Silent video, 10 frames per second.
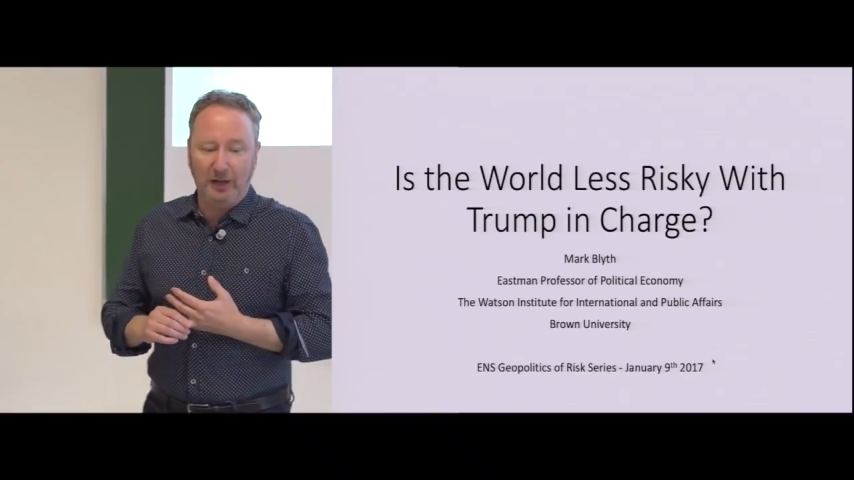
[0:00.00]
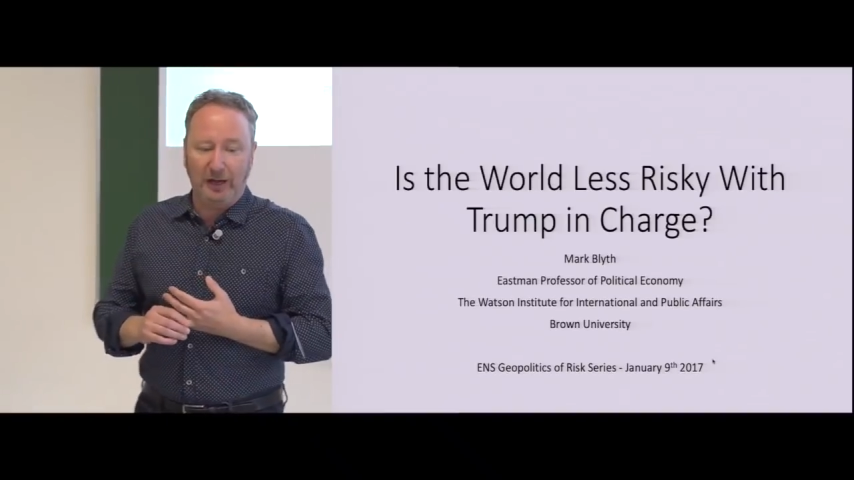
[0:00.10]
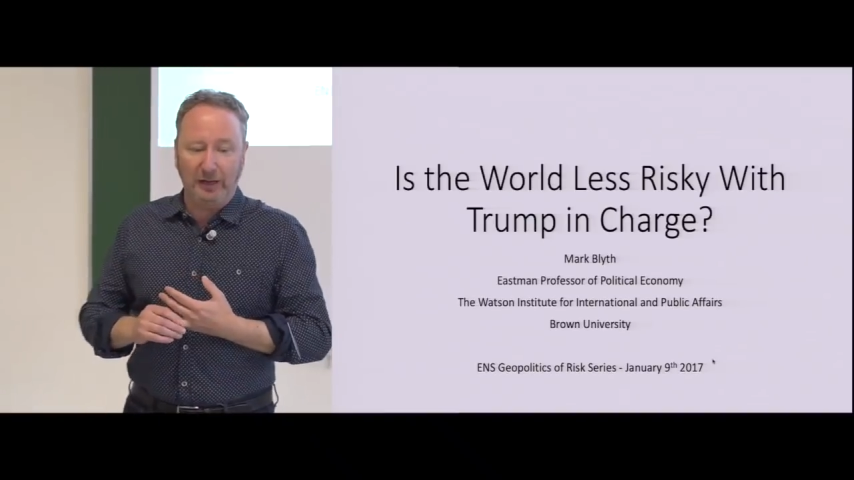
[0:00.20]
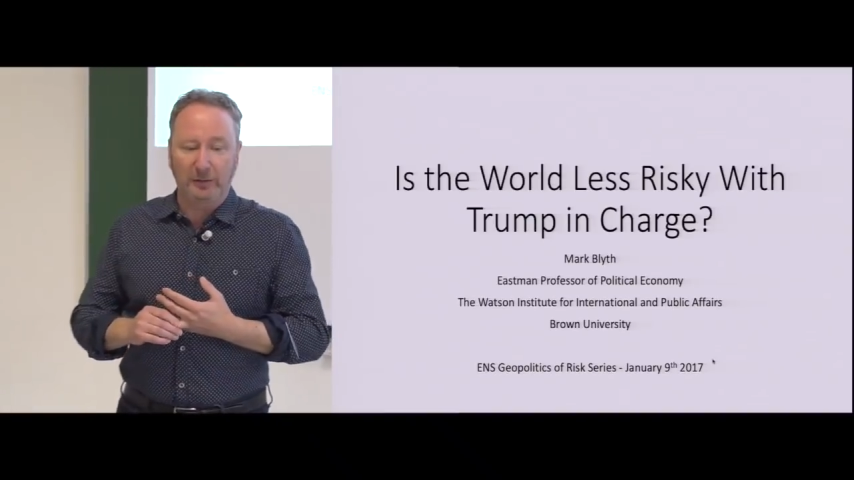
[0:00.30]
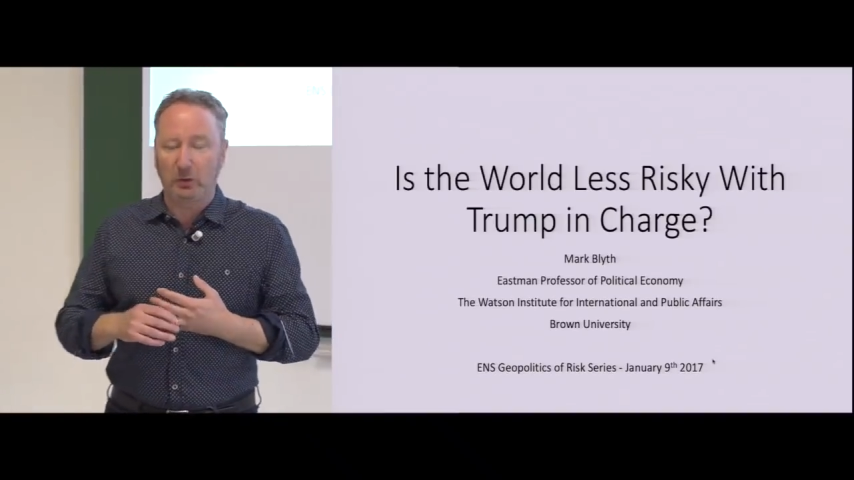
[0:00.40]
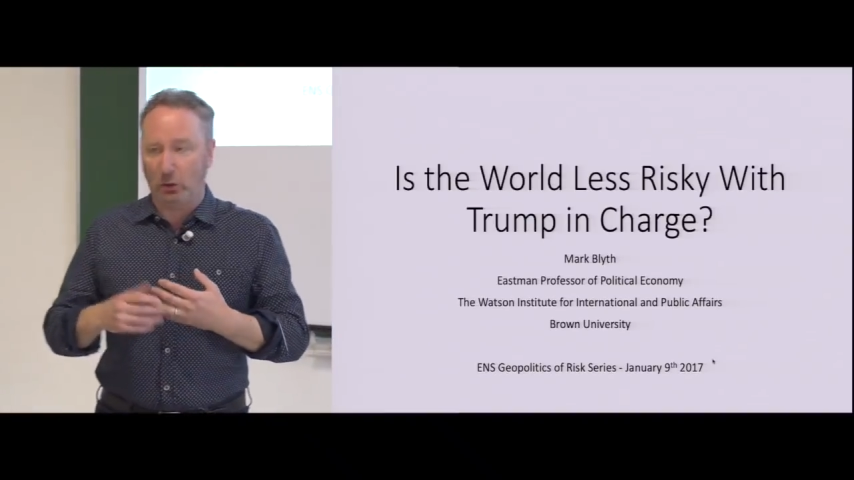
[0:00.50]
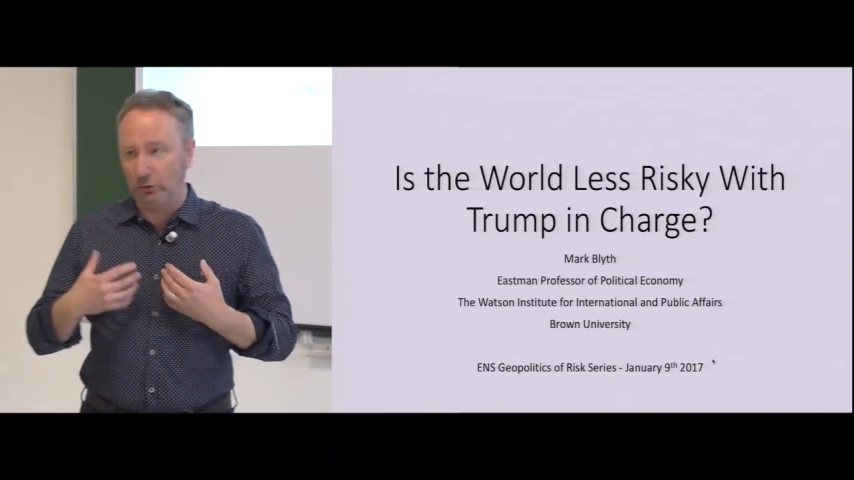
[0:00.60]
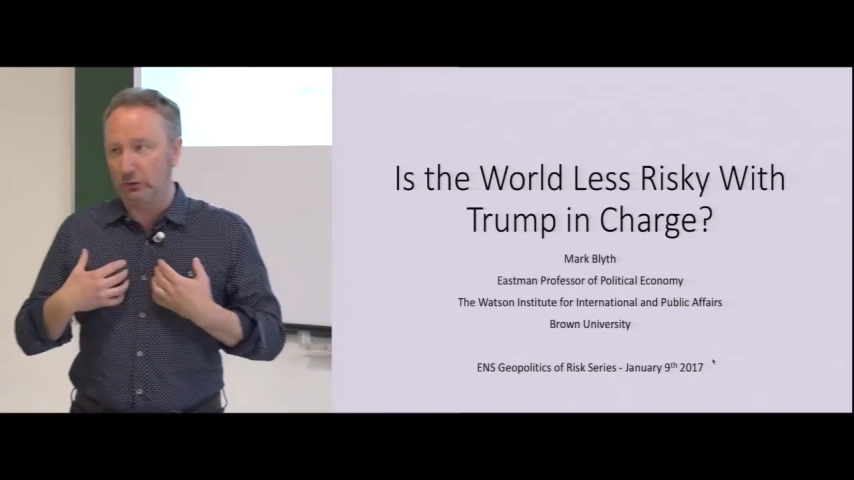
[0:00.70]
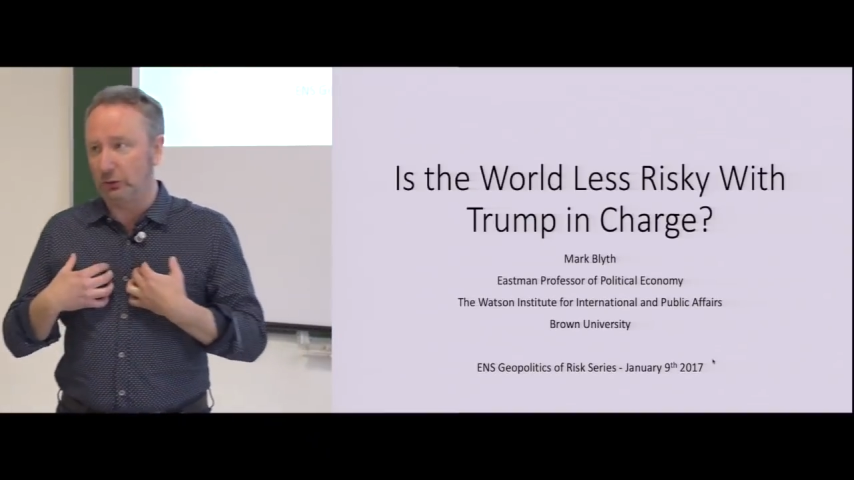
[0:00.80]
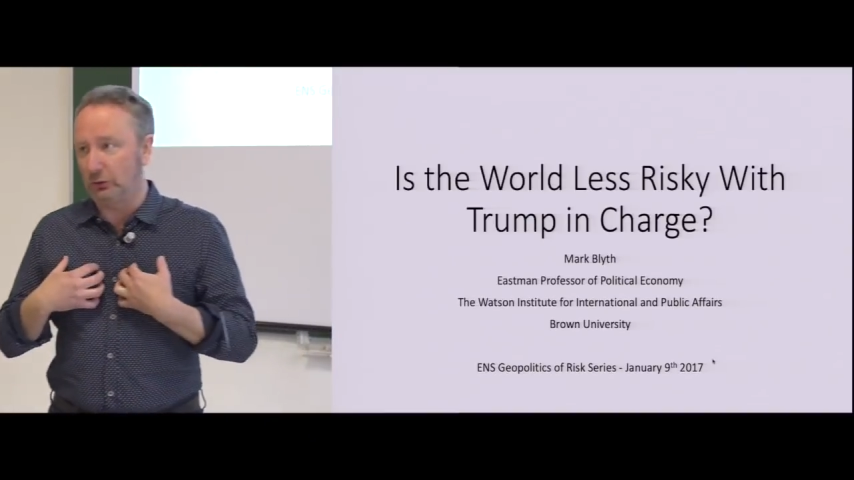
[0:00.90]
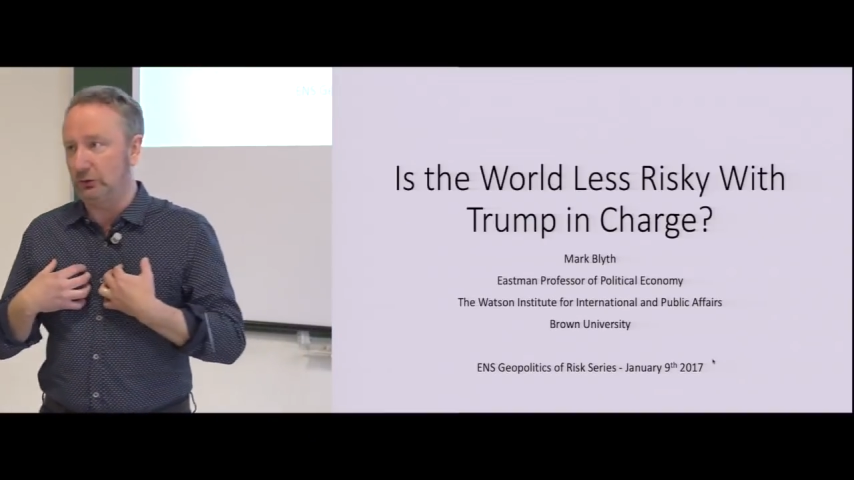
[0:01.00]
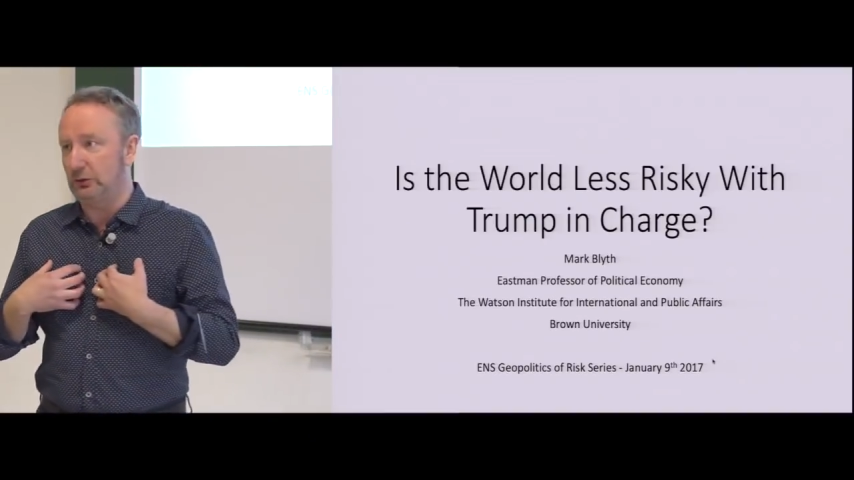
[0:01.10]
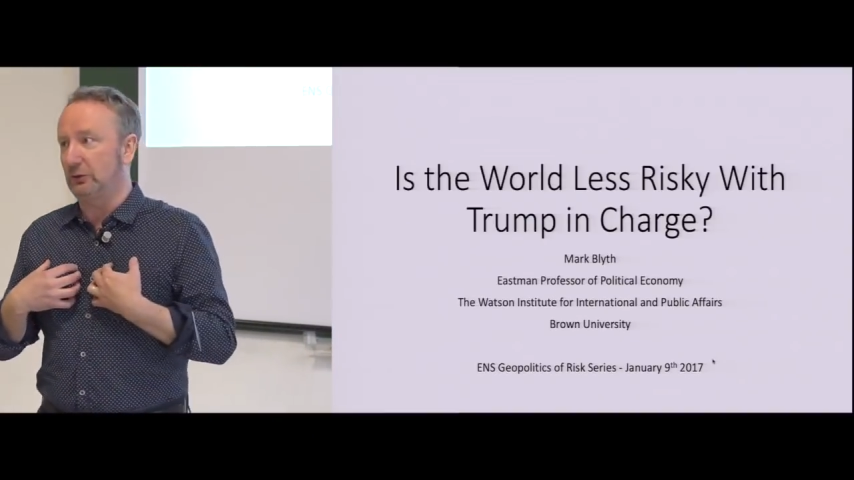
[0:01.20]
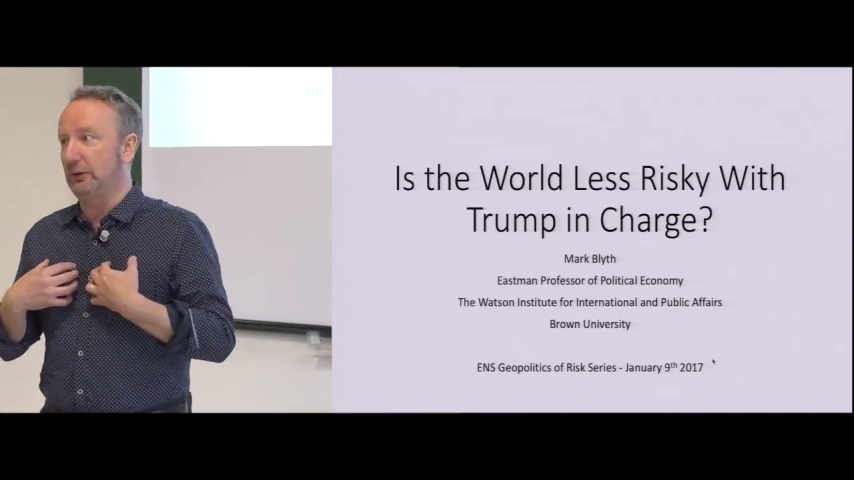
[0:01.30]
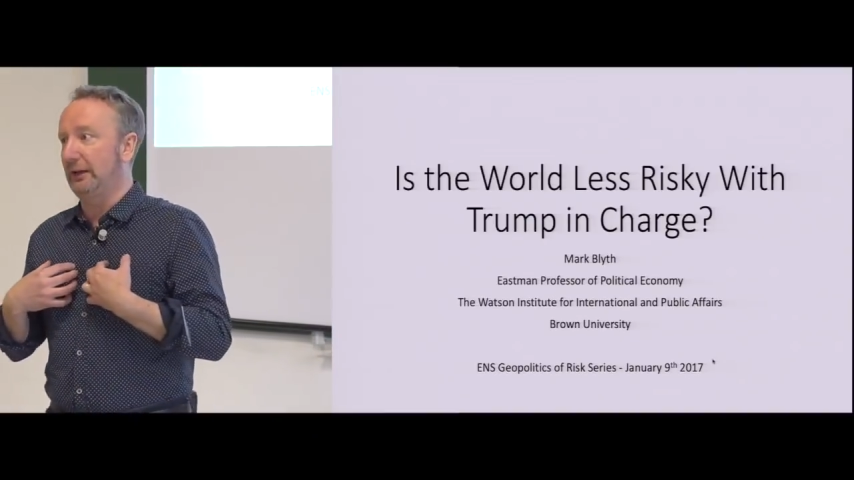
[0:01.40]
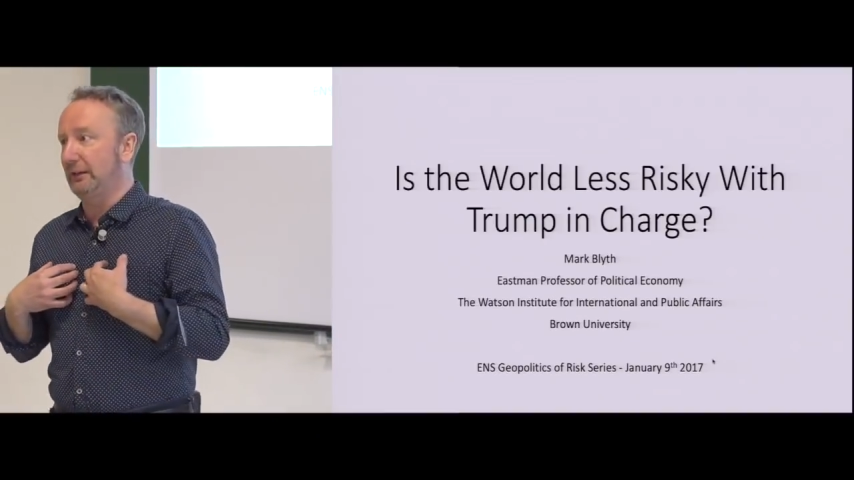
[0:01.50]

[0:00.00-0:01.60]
I am constitutionally